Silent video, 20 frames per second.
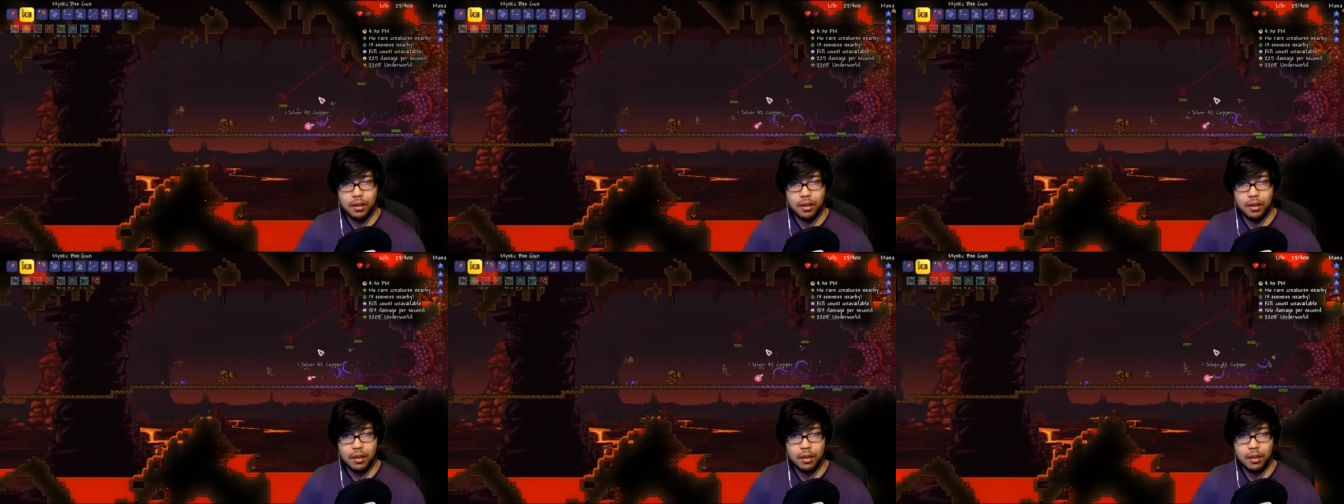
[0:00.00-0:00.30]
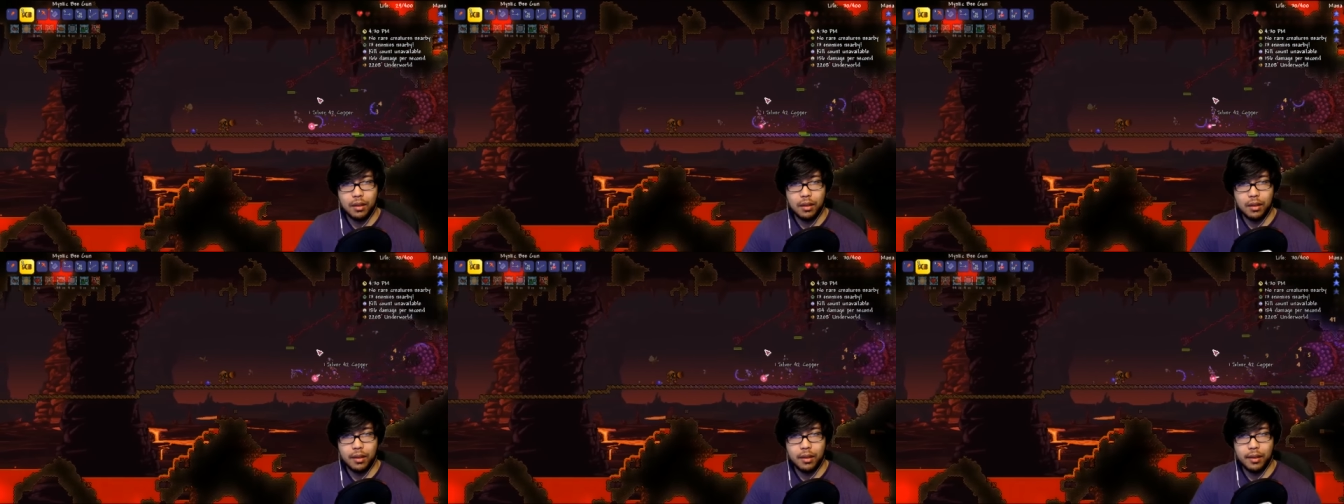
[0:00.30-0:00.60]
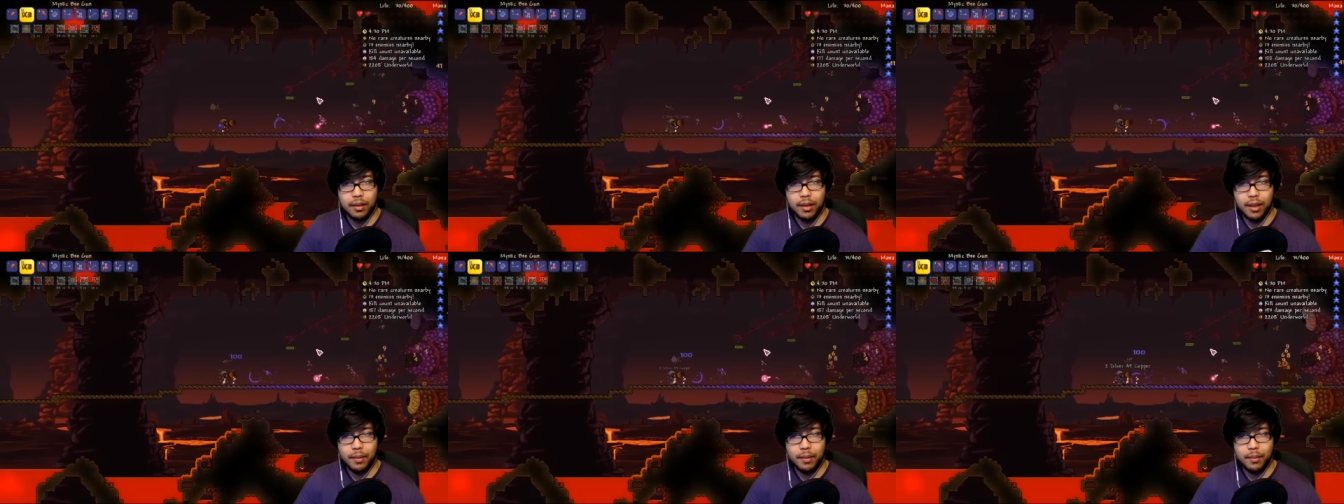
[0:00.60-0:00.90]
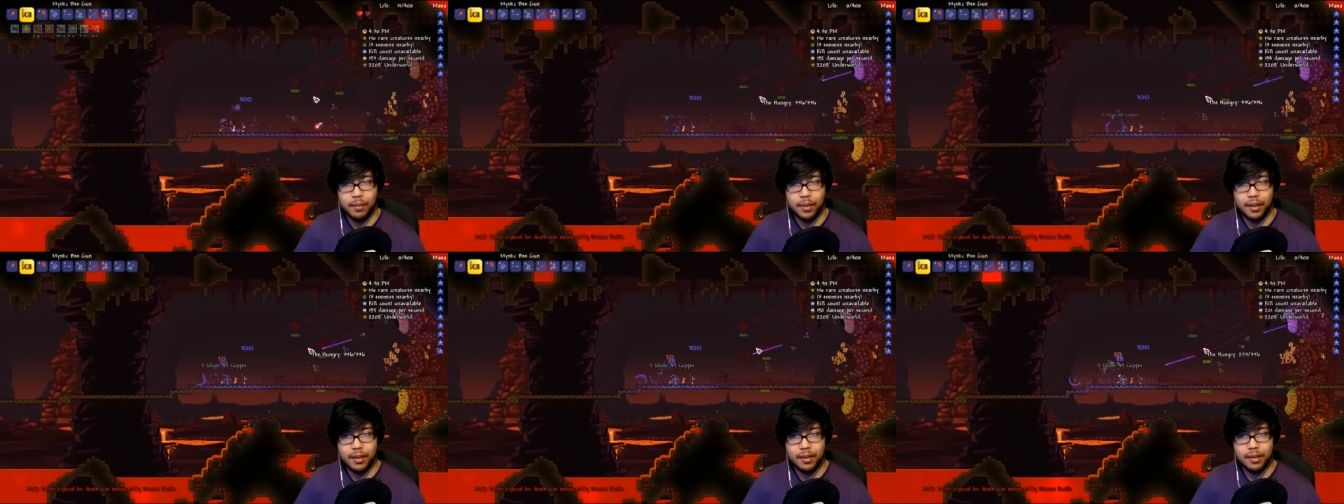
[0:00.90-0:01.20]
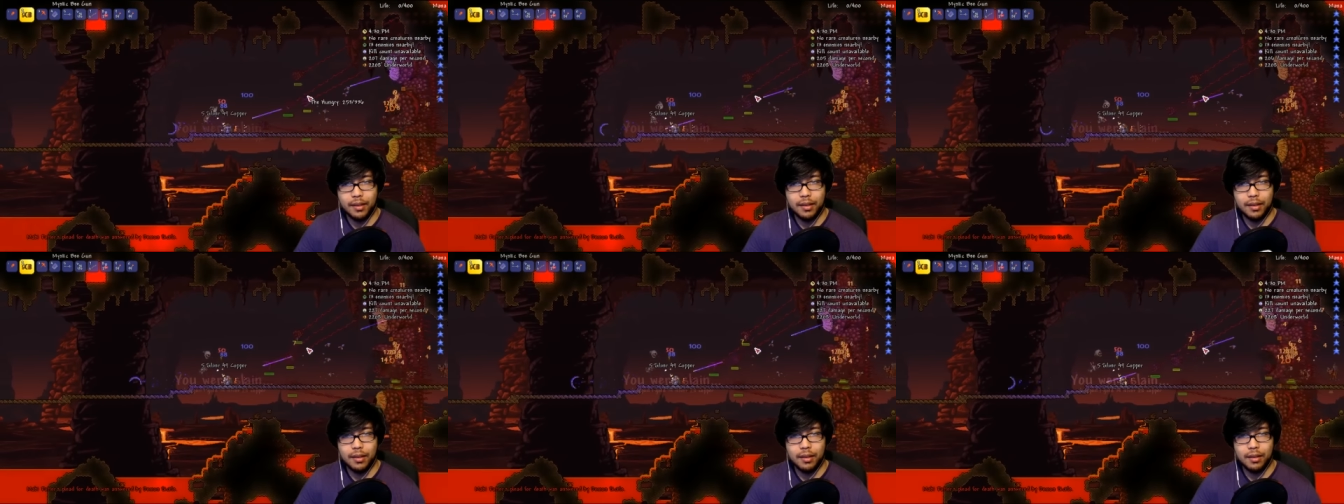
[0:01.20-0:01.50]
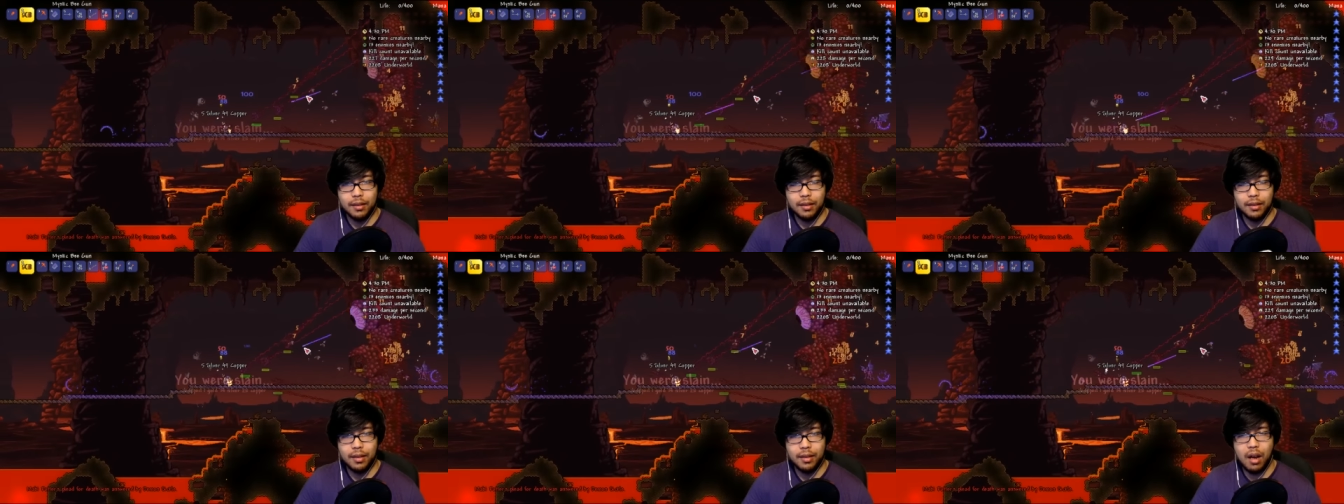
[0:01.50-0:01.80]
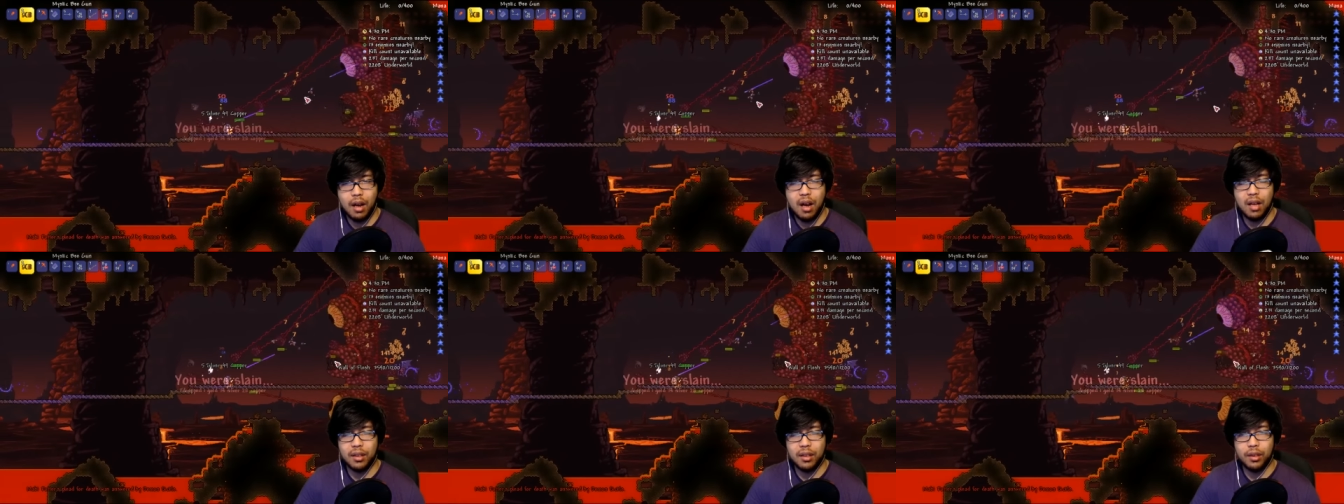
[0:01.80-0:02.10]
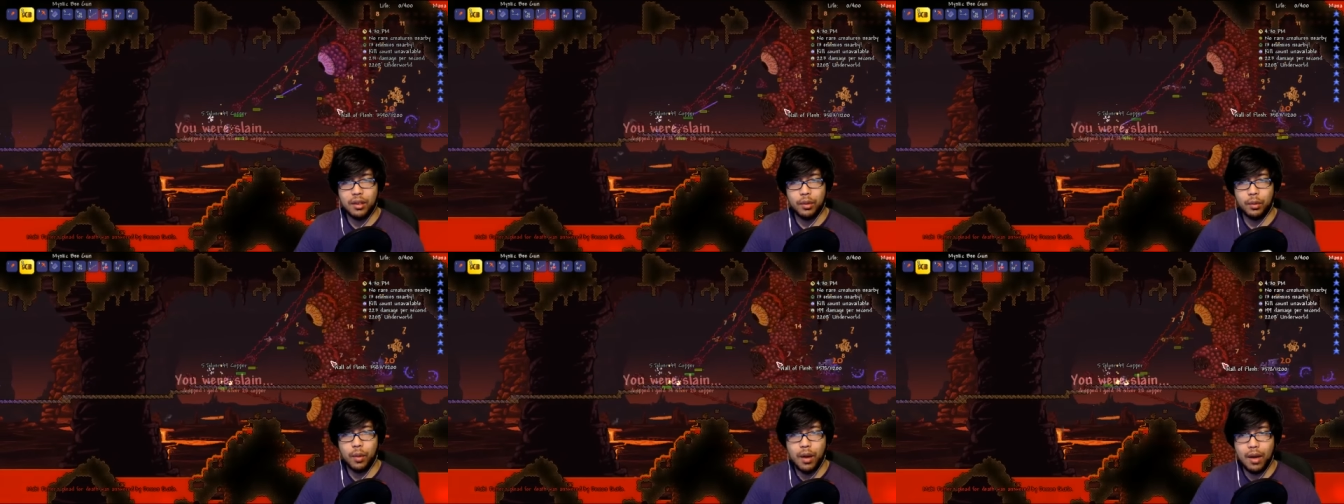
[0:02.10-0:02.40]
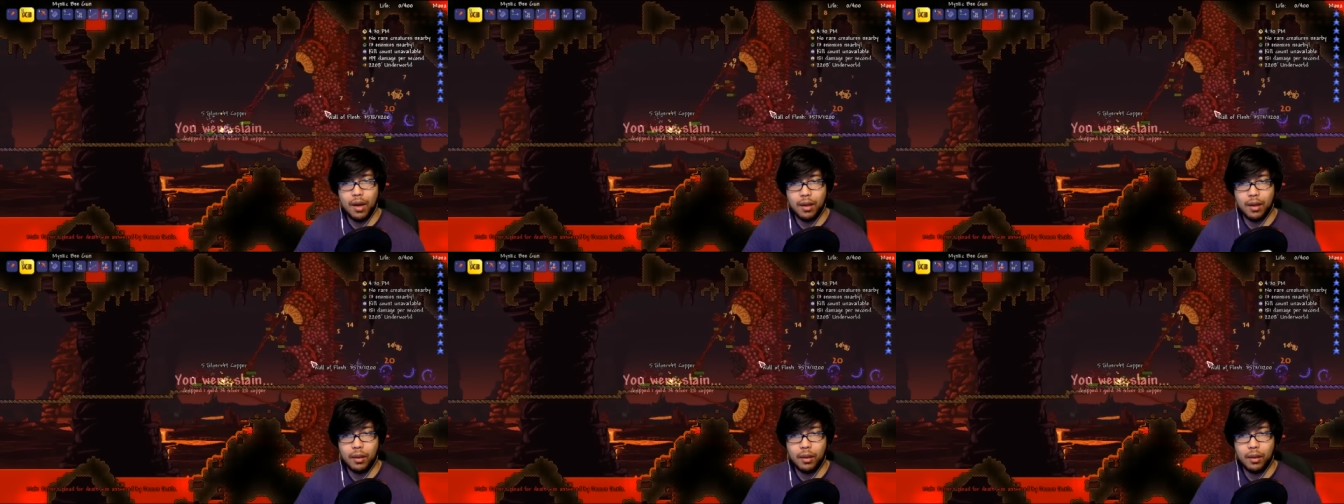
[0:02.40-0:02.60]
Alright, get him, bees. Oh, crud!